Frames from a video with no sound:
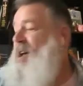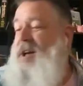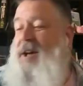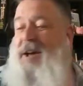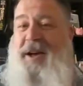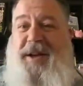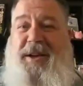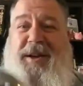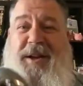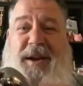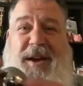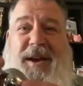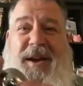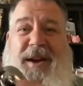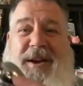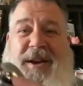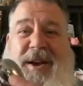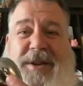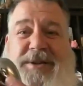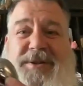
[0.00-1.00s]
Uh,
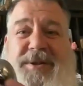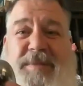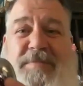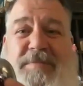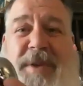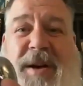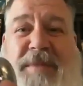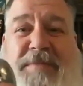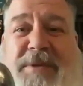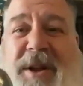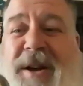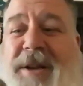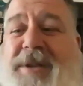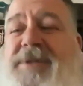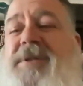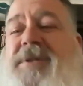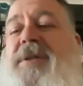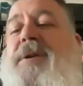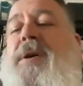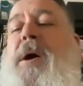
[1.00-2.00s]
custom butt
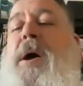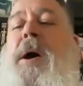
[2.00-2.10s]
plugs.